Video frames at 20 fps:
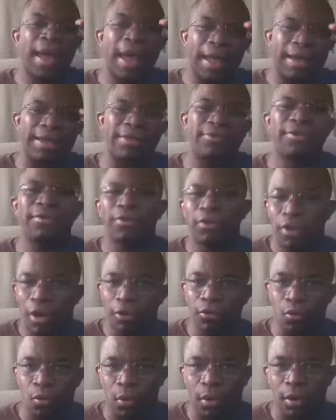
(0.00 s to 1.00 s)
And this is
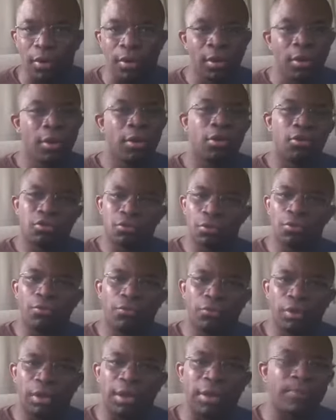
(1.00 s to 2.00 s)
another one,
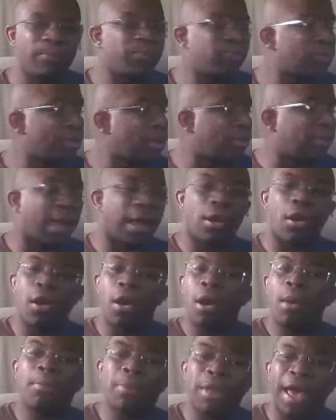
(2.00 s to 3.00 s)
truthfully, that
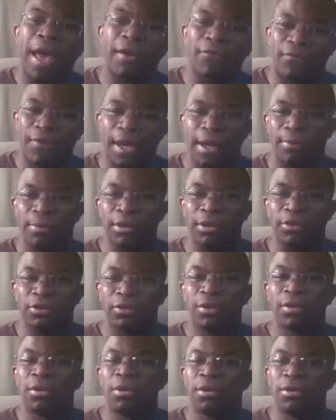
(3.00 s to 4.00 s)
all black
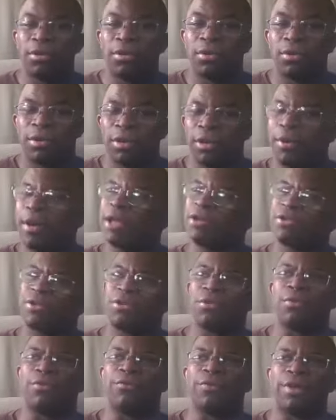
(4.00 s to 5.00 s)
families, you know, I should
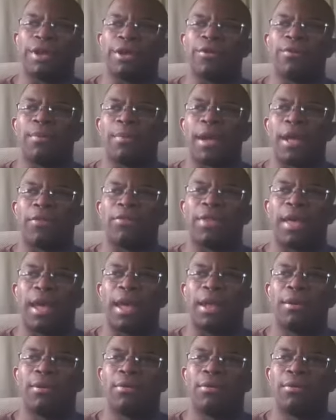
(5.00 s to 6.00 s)
do a video about that.